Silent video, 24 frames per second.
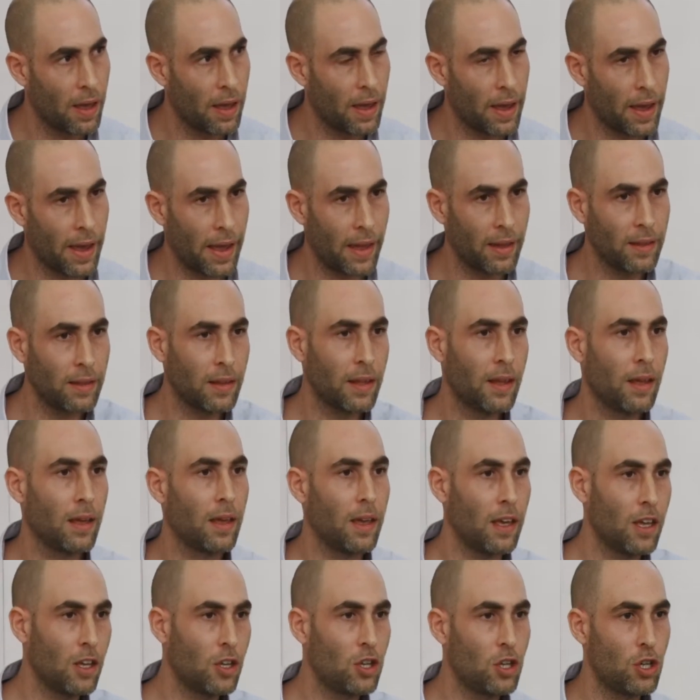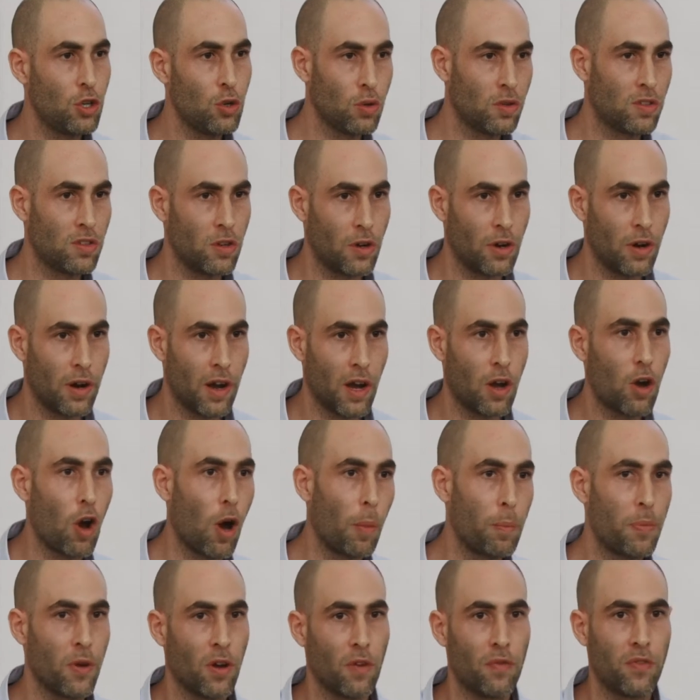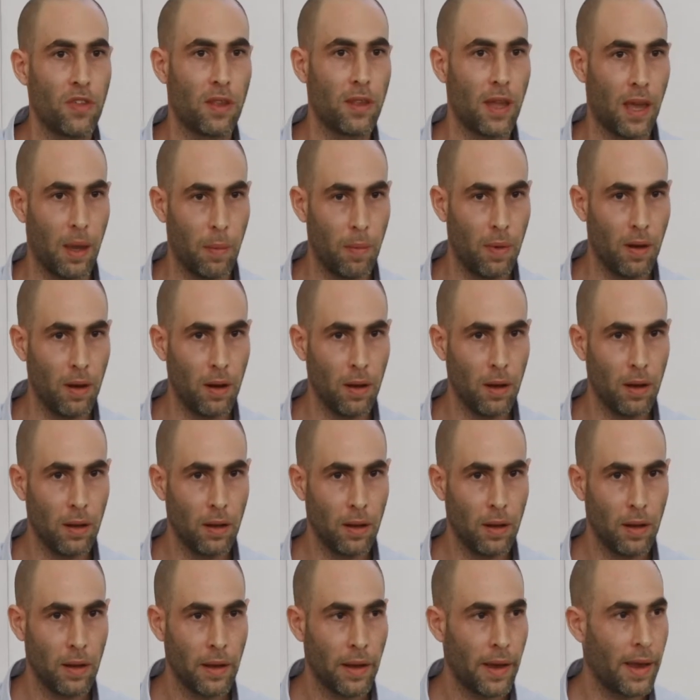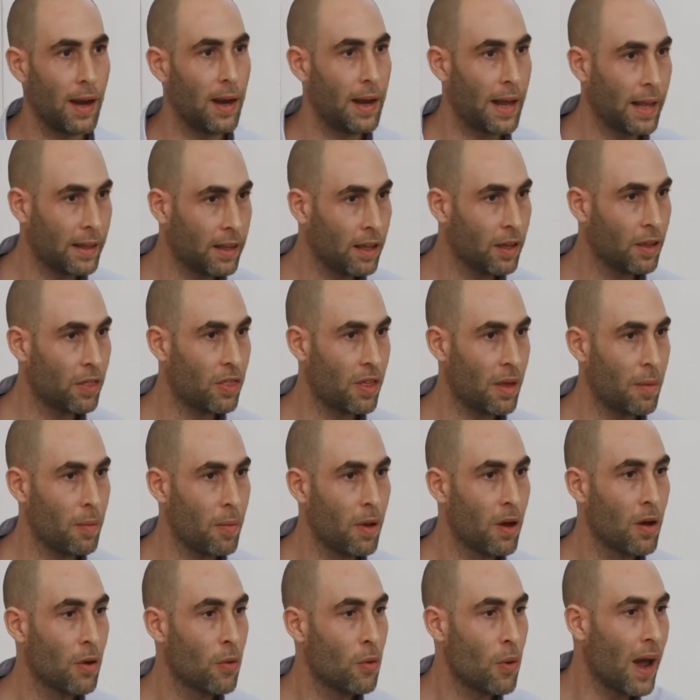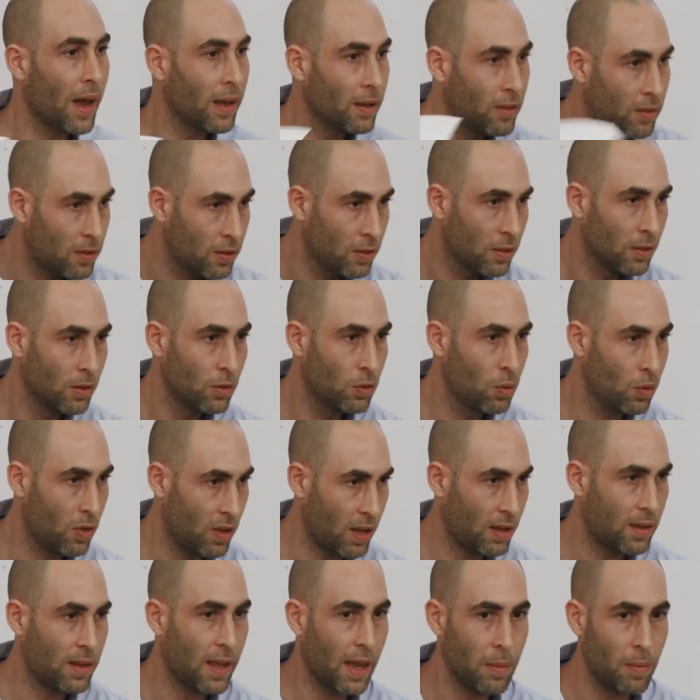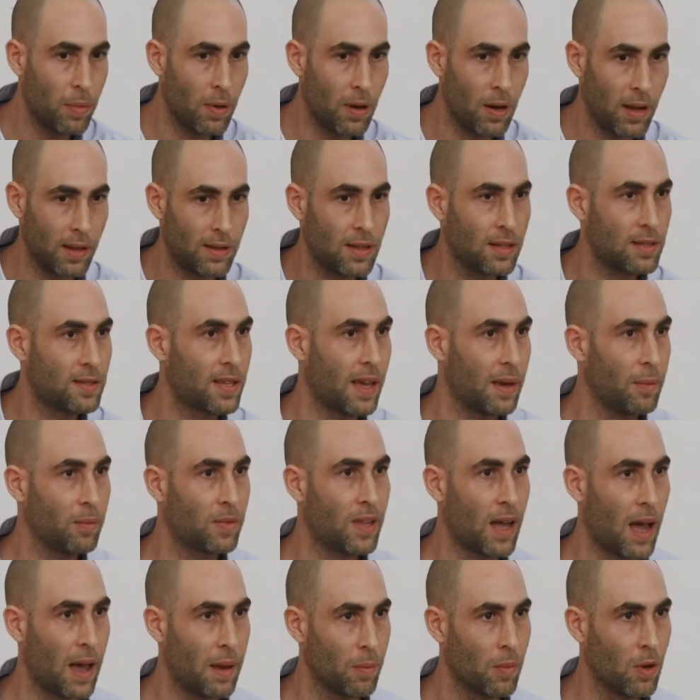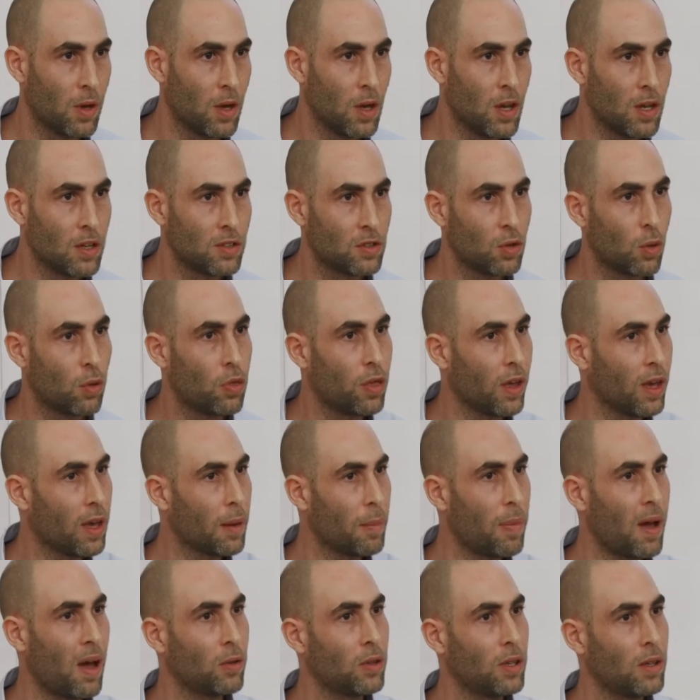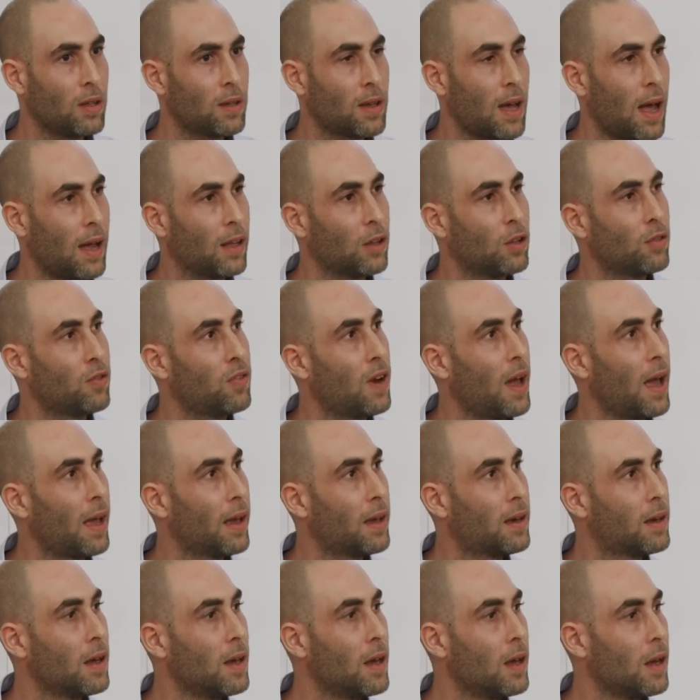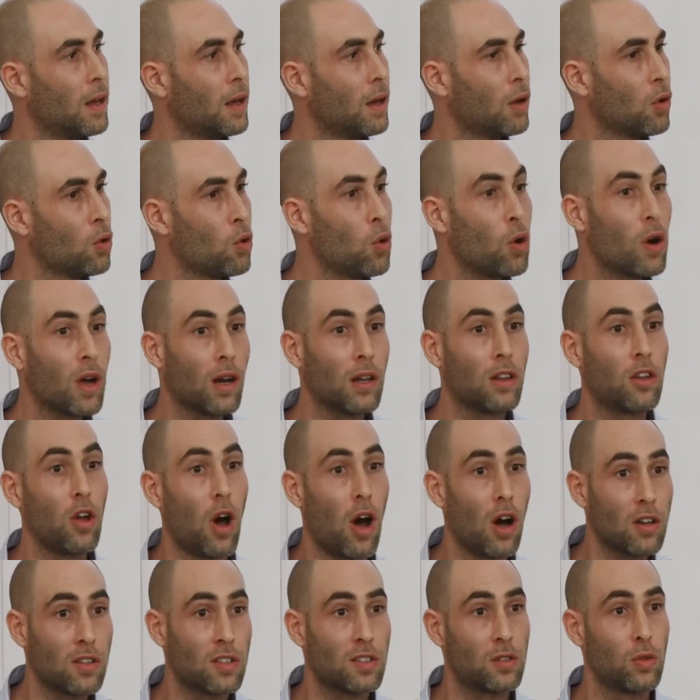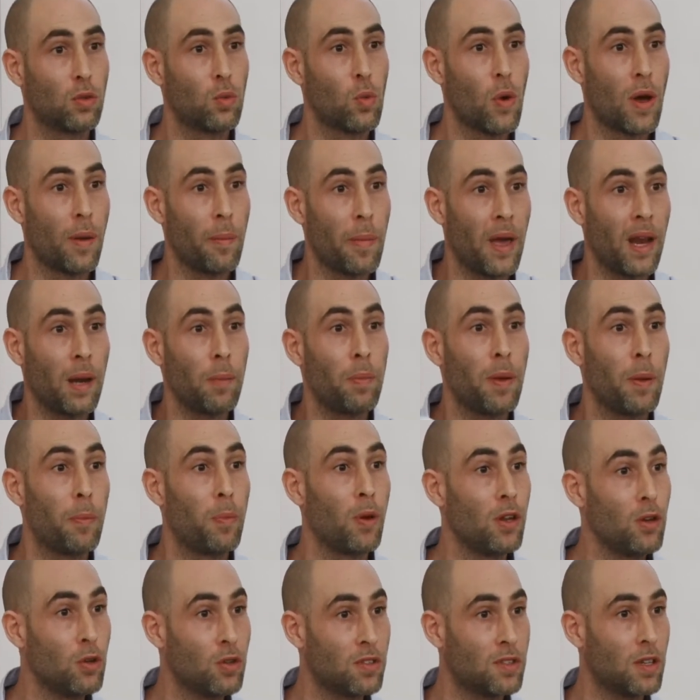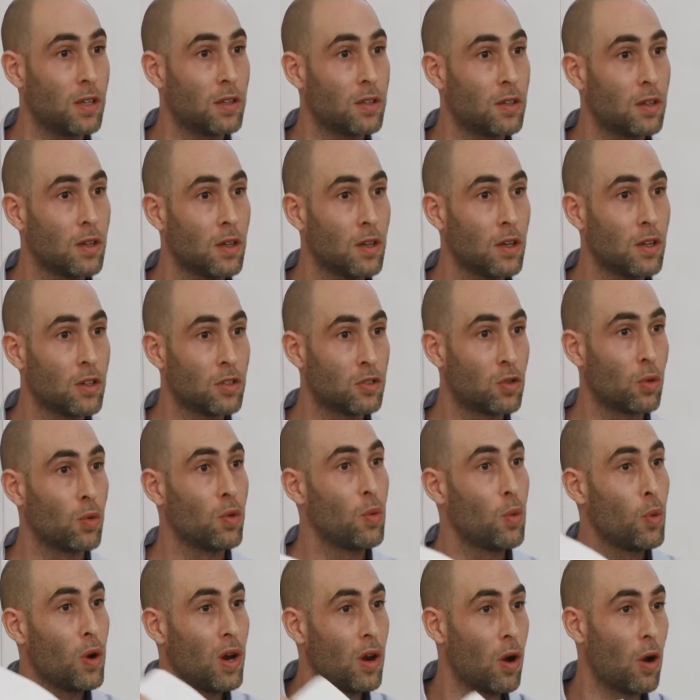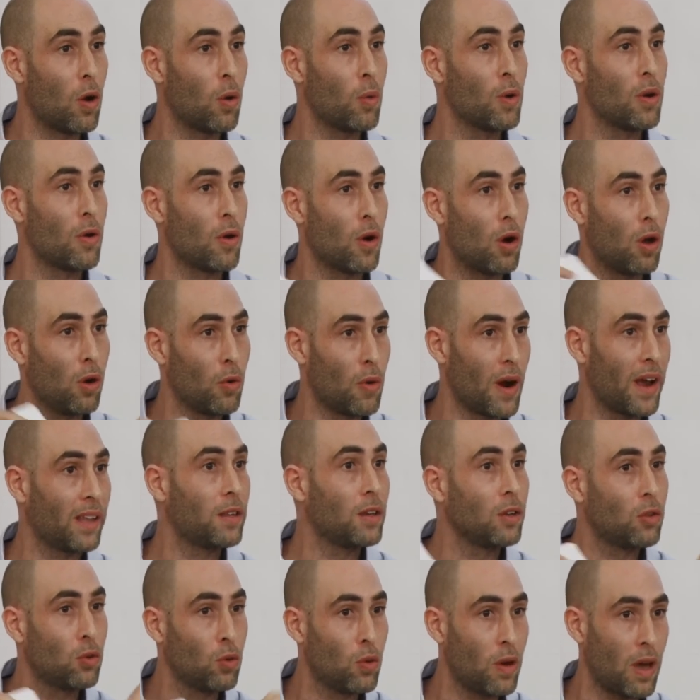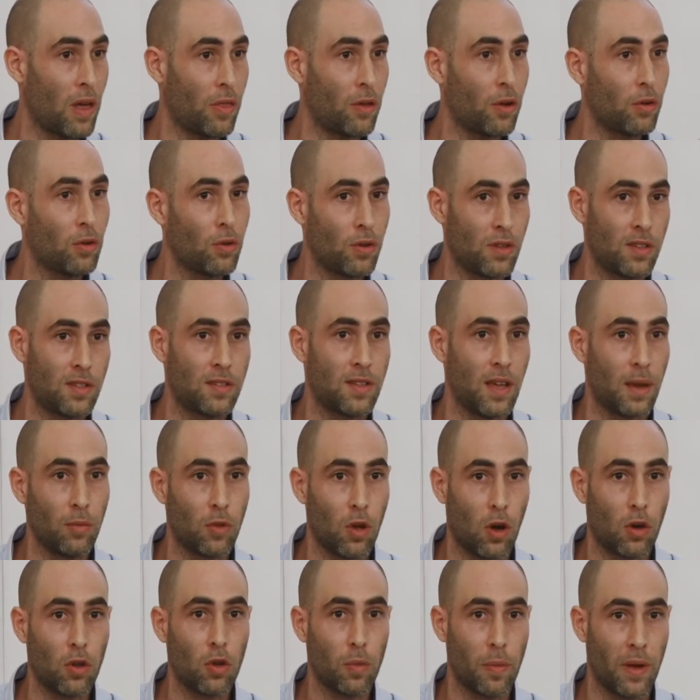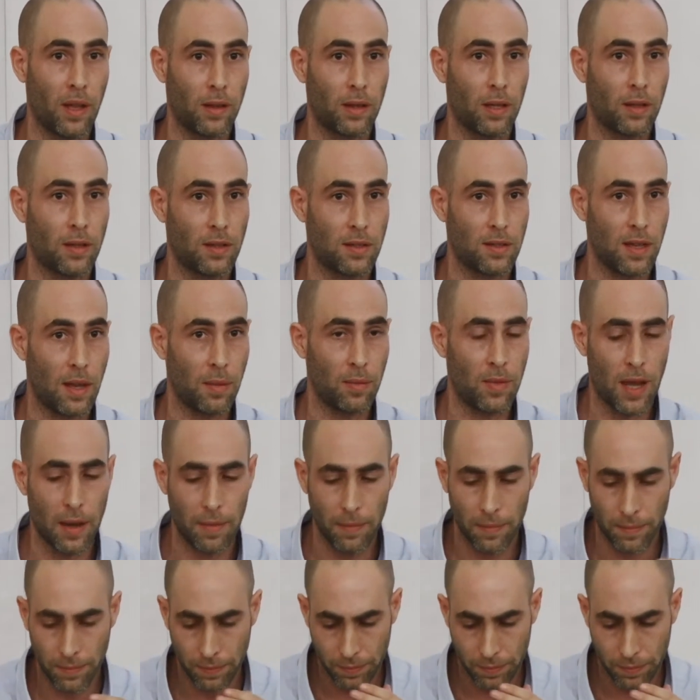handing each user a copy of the table and letting them write to that table at the same time. So think about it kind of like Google Docs when many people use it. So we're all writing together to the same document at the same time.